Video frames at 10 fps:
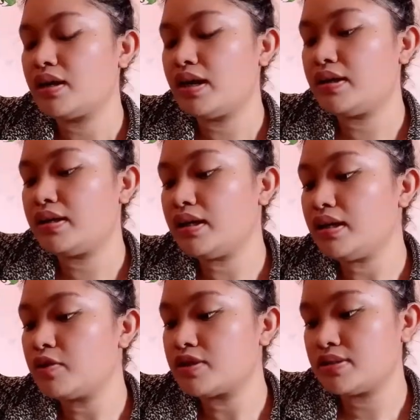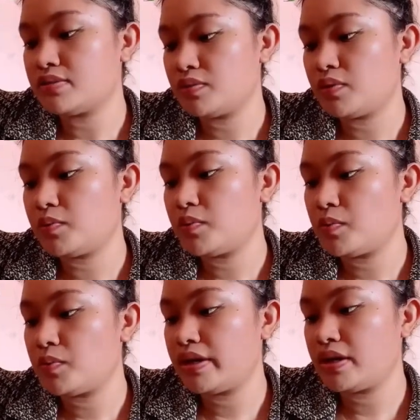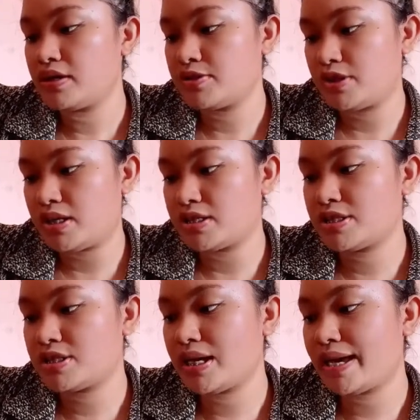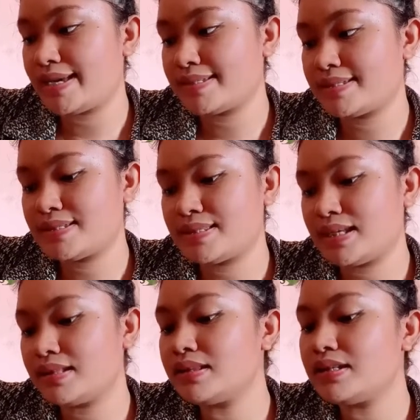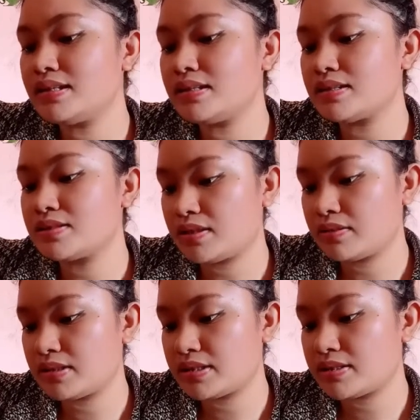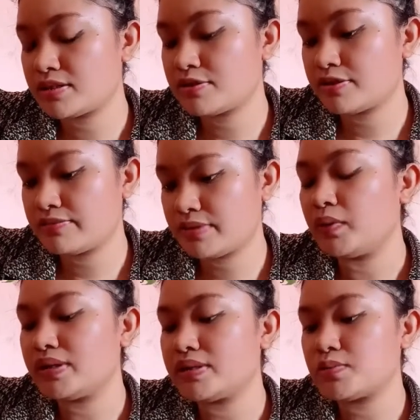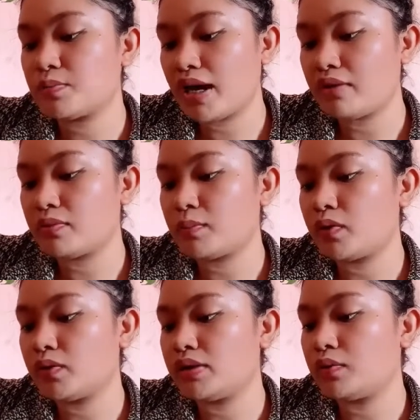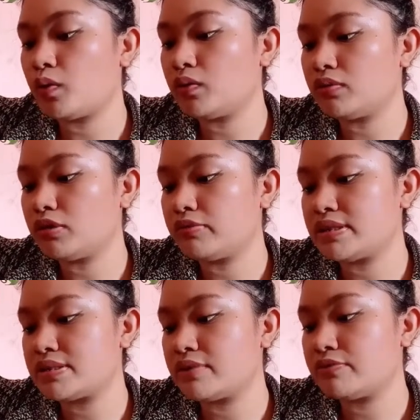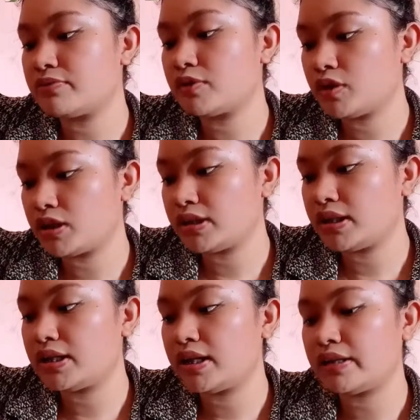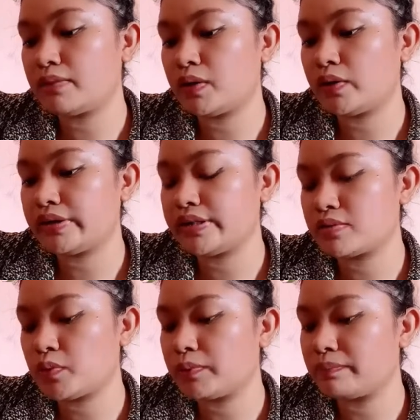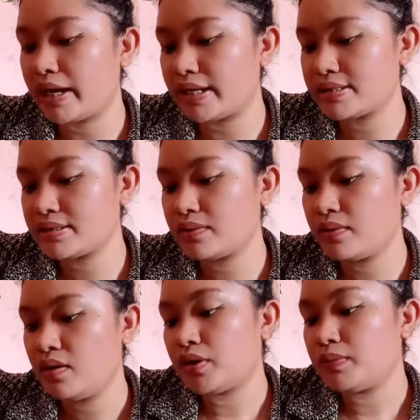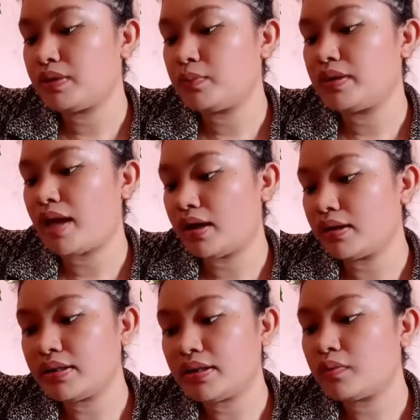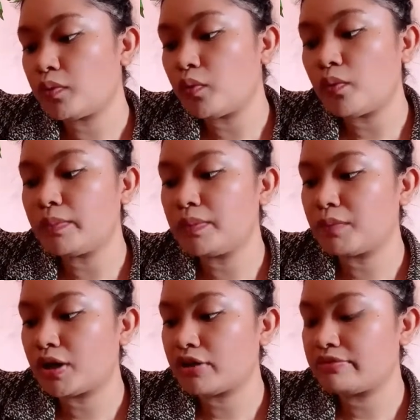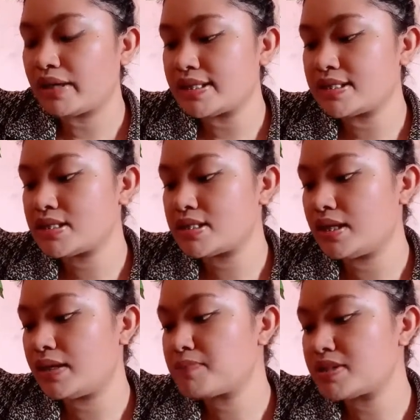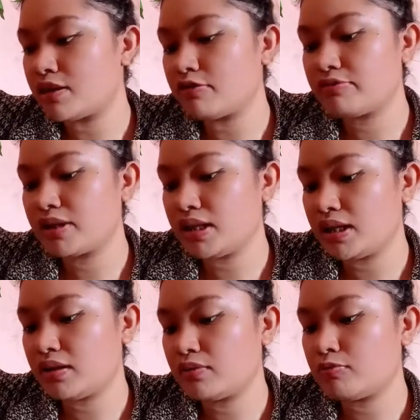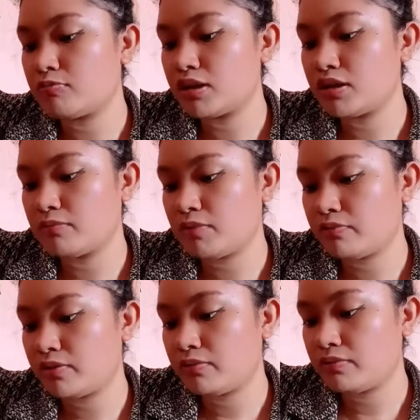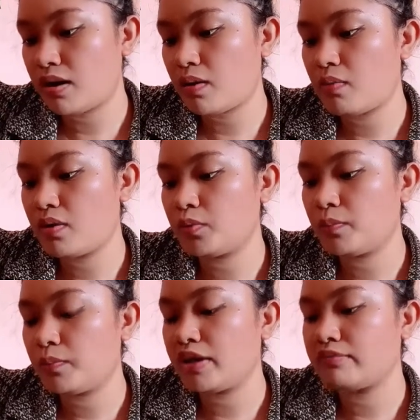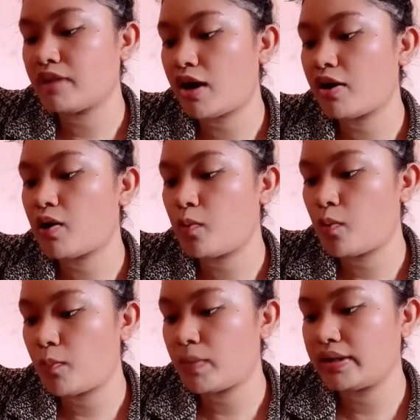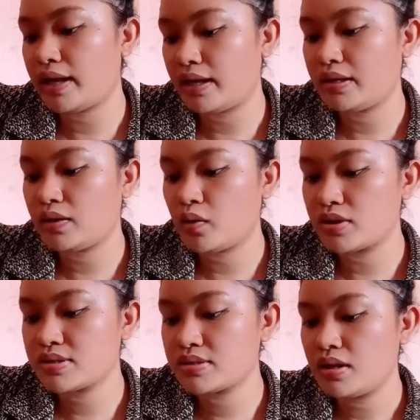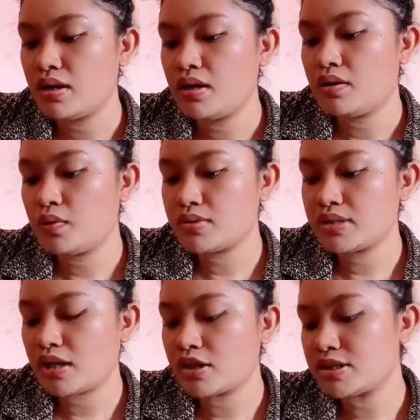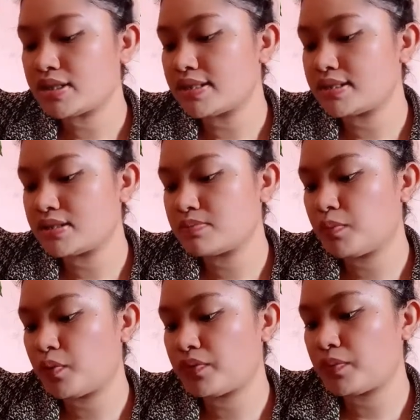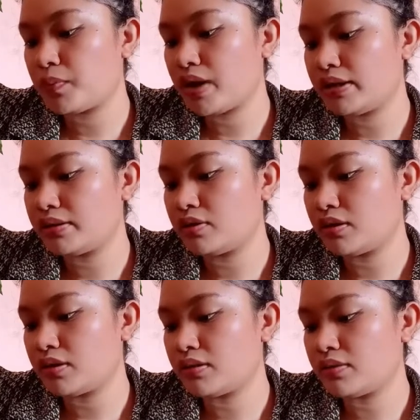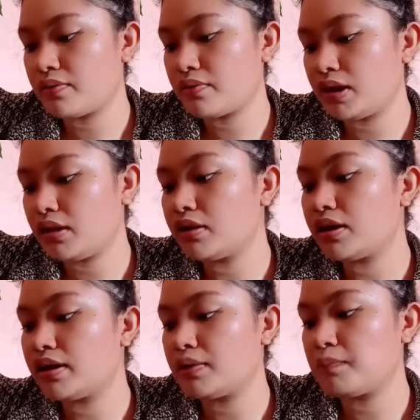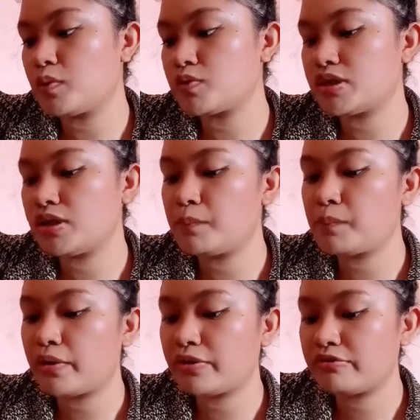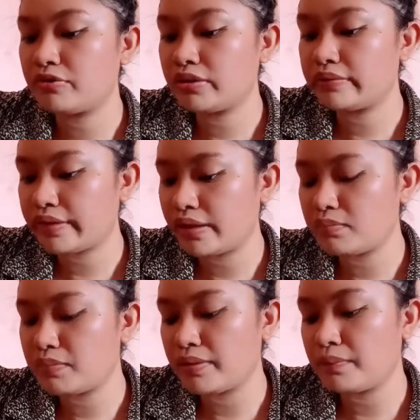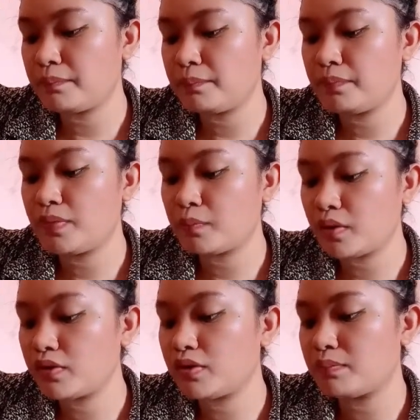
and he doesn't know who he can trust as deadly secrets surface his wife about an old love he's never forgotten and about his own past. Torn between agony and hope, Mark finds himself clinging to one unwavering vow to bring Tara home at any cost. No Second Chance is both a white knuckle thriller and an emotionally powerful tale by the modern